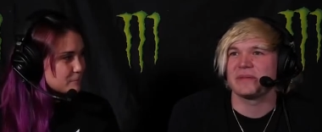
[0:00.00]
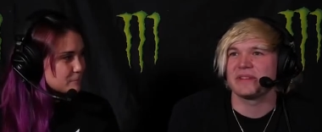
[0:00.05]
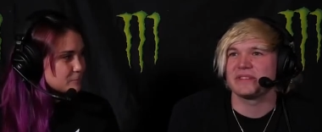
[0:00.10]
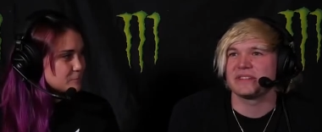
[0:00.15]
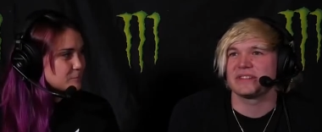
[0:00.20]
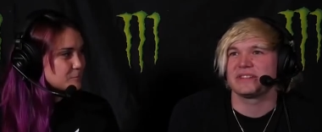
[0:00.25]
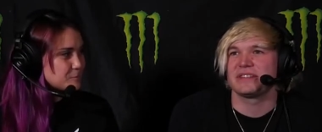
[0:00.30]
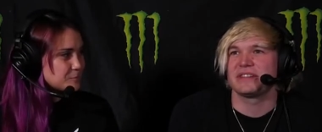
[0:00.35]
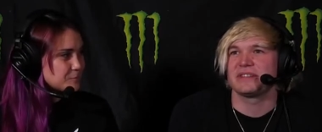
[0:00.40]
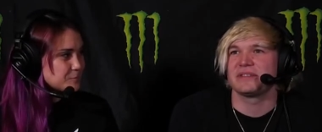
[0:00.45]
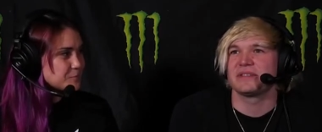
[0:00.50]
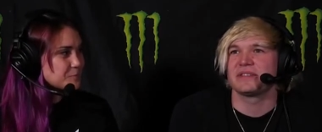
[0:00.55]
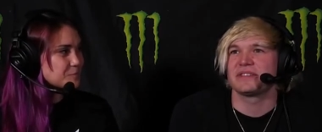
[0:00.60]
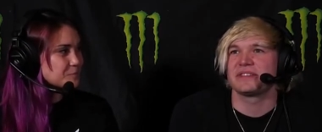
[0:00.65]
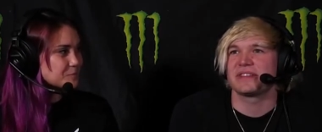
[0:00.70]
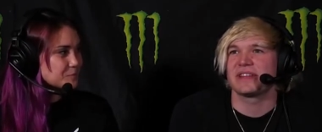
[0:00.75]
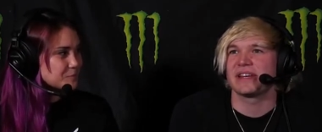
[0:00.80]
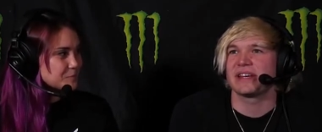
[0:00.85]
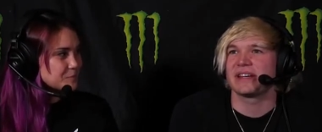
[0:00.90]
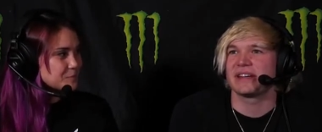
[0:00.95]
Speaker 1: my music too.
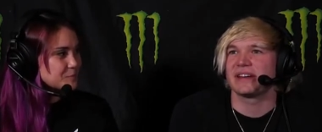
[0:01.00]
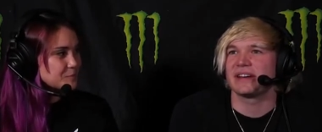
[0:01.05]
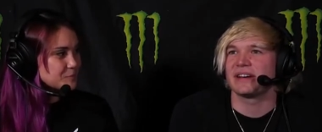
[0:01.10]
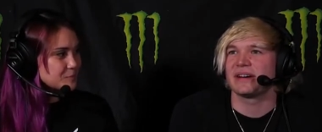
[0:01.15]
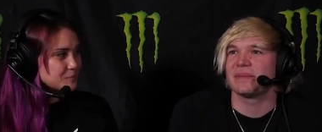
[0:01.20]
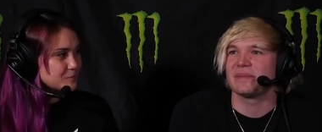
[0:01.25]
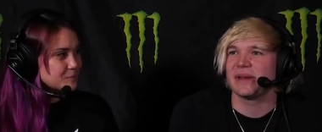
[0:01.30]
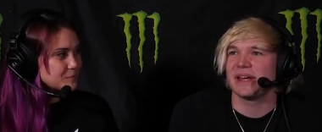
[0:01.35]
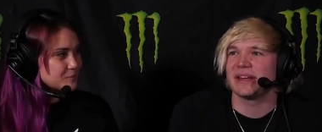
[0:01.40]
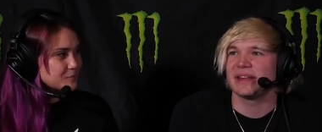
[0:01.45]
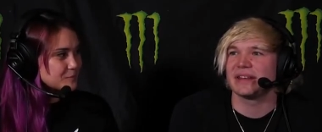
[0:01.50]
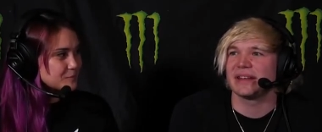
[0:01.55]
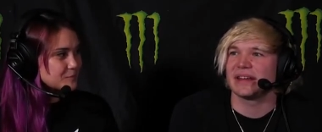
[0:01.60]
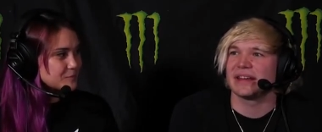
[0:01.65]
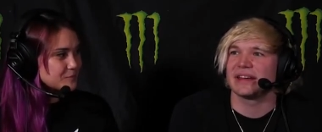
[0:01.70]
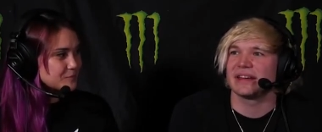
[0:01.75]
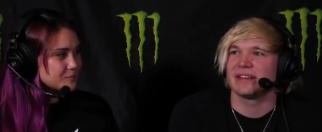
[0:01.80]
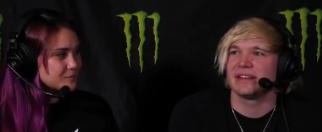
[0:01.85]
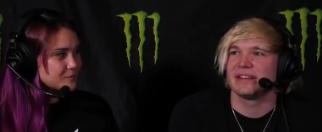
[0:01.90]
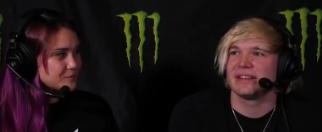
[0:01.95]
It's like, oh man,
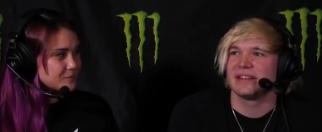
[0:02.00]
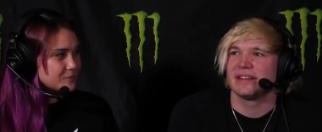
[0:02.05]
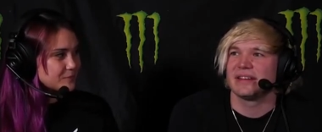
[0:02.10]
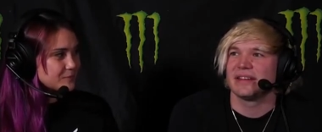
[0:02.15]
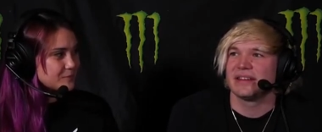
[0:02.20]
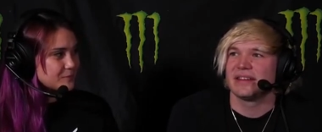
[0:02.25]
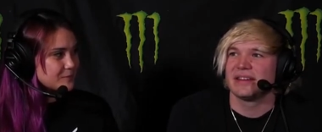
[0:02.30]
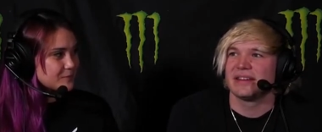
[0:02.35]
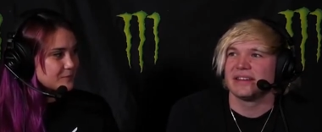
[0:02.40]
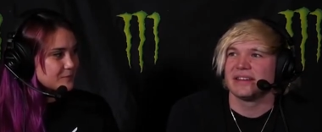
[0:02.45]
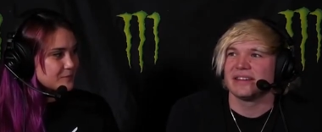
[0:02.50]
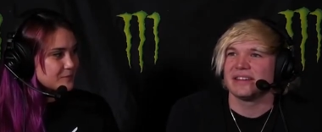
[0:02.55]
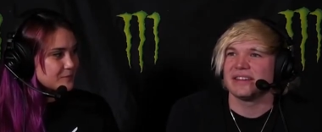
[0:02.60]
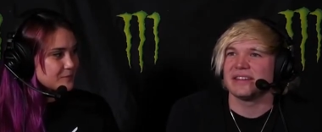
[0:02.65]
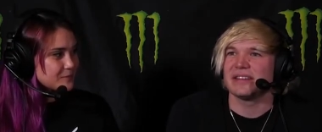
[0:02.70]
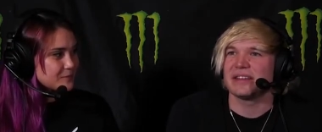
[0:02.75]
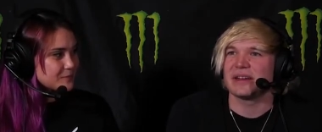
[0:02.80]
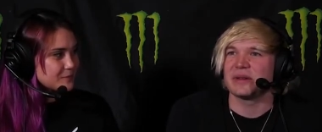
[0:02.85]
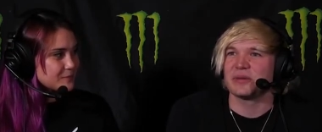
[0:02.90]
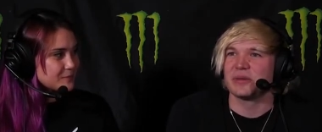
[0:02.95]
like
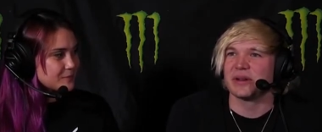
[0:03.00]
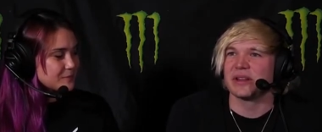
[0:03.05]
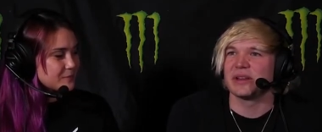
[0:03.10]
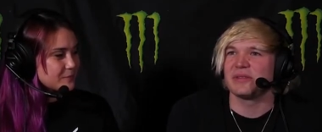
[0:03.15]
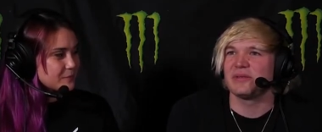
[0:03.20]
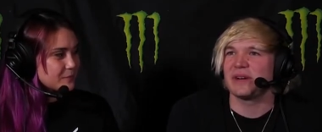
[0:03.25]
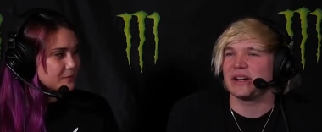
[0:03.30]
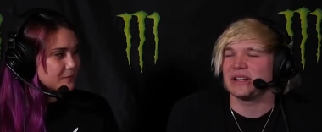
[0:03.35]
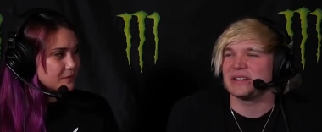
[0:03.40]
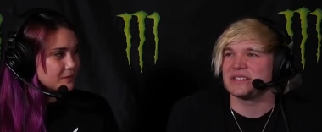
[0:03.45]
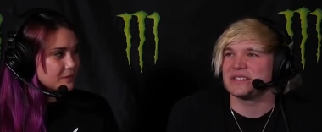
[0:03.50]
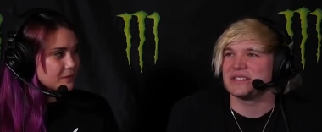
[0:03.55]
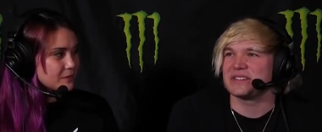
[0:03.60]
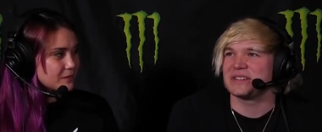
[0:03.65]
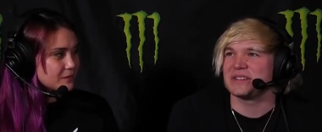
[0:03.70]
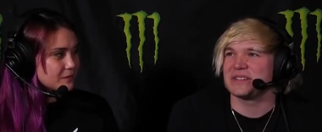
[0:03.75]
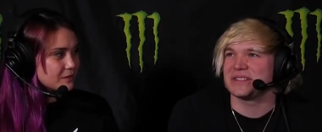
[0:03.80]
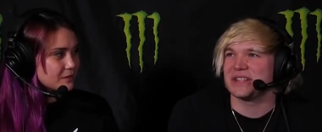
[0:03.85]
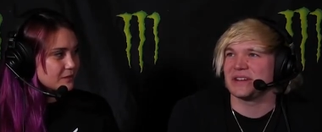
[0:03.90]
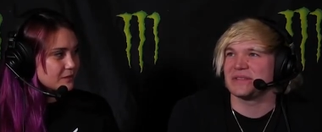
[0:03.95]
you like really find
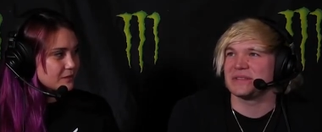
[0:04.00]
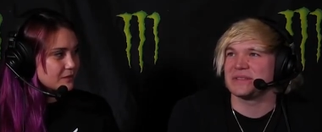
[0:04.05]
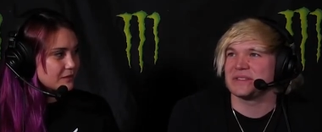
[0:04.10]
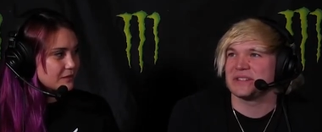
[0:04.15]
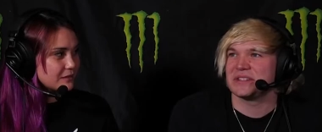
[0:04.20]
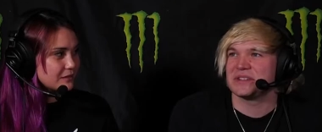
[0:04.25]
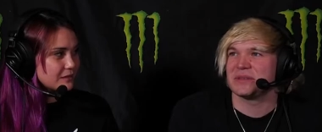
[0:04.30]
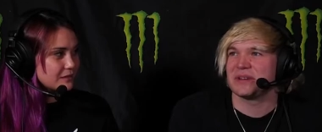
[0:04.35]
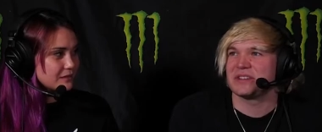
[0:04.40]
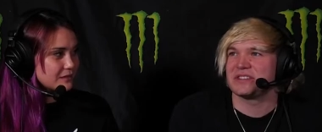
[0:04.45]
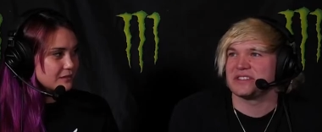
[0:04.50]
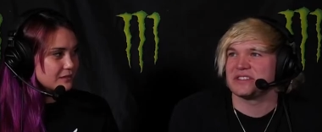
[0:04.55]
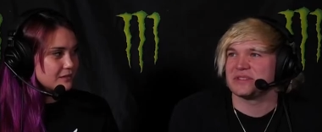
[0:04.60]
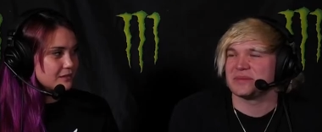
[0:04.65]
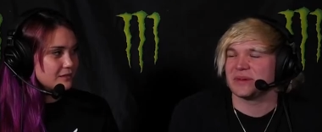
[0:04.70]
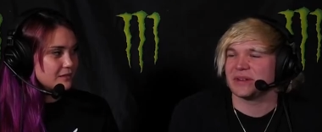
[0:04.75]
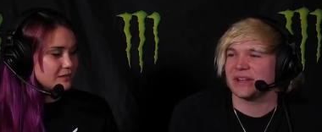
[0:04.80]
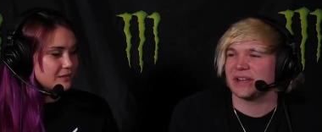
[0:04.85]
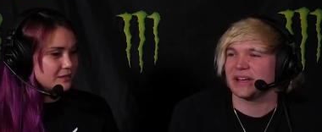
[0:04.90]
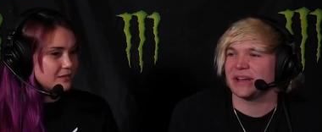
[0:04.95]
yourself in situations
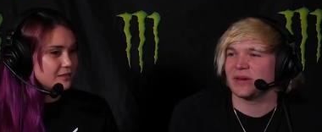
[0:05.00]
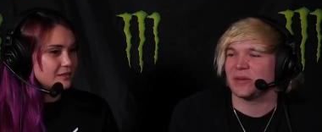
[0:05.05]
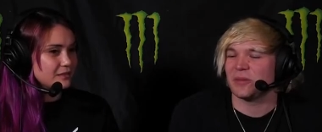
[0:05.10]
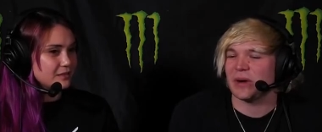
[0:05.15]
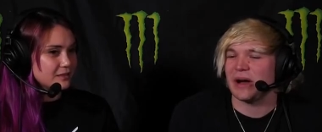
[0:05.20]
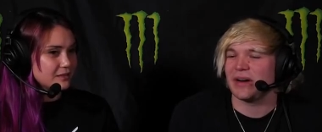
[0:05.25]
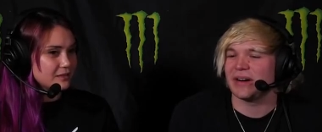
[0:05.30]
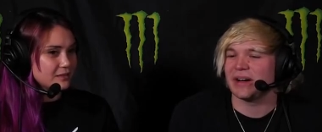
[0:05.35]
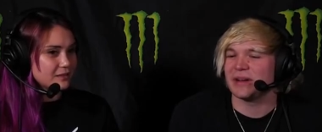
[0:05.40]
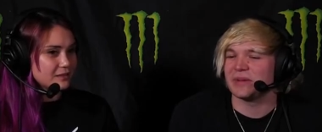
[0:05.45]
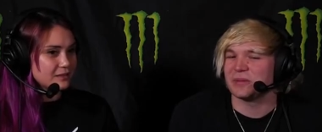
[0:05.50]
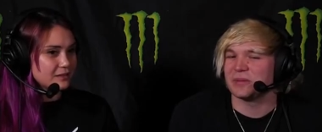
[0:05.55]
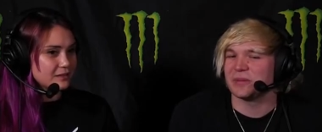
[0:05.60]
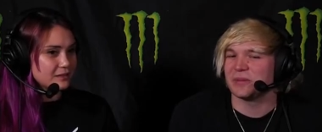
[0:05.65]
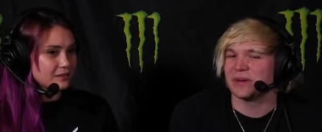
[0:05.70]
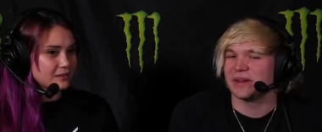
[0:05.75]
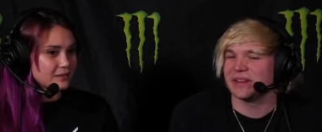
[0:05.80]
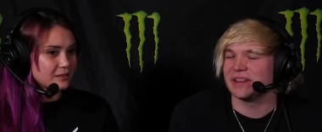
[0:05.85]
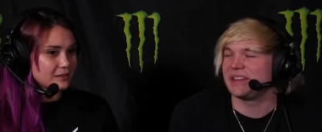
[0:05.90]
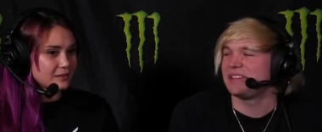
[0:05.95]
where like, wow, I
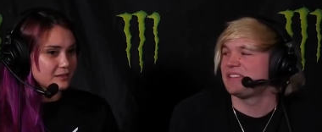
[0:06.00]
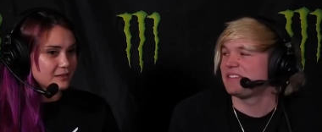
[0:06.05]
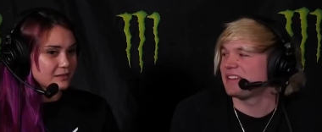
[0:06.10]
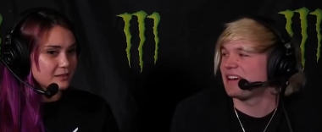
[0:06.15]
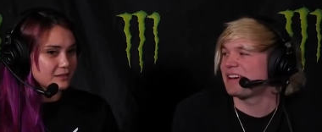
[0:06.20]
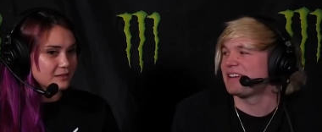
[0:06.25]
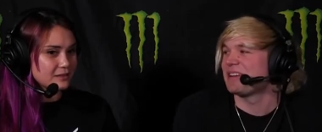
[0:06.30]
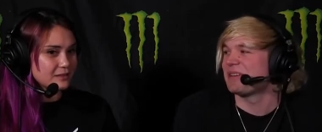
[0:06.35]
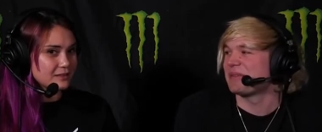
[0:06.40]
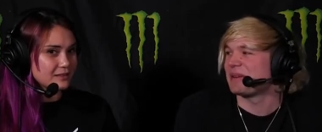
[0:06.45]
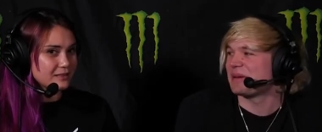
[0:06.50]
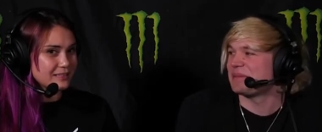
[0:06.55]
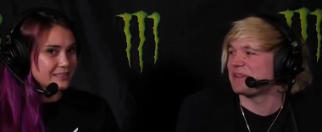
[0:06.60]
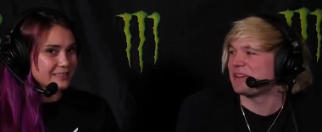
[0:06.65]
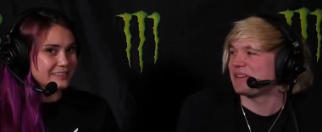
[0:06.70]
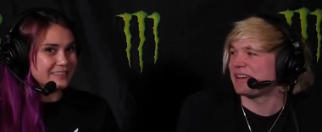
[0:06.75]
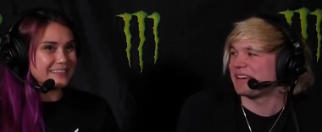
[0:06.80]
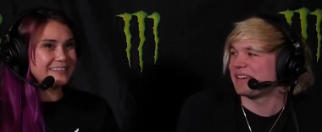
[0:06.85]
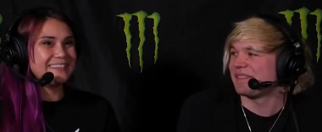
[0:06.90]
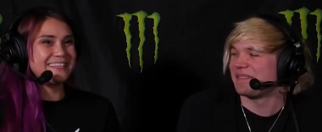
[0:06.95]
really do not know what I'm
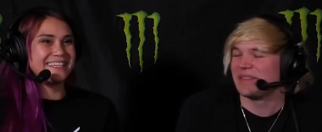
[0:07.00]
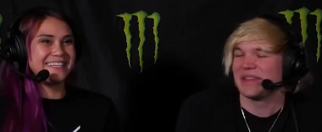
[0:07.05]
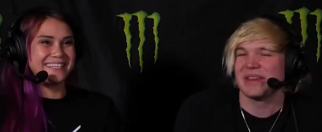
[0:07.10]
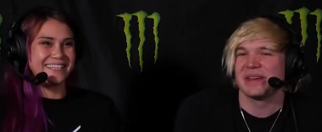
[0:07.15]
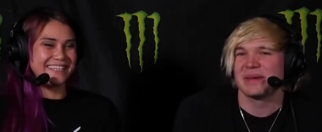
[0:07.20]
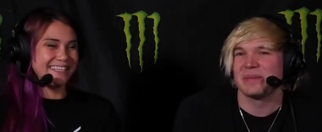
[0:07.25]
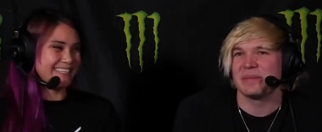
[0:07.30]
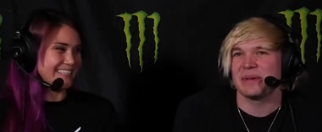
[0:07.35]
doing.